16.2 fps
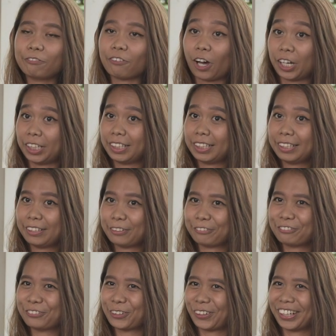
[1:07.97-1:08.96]
fun,
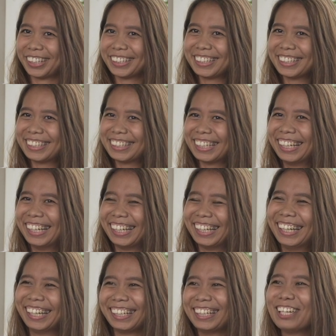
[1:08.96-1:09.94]
of course,
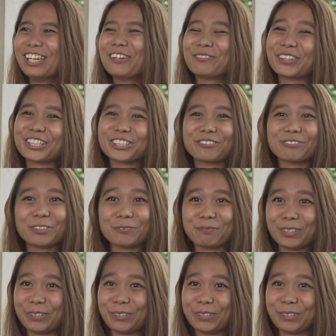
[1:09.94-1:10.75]
because of the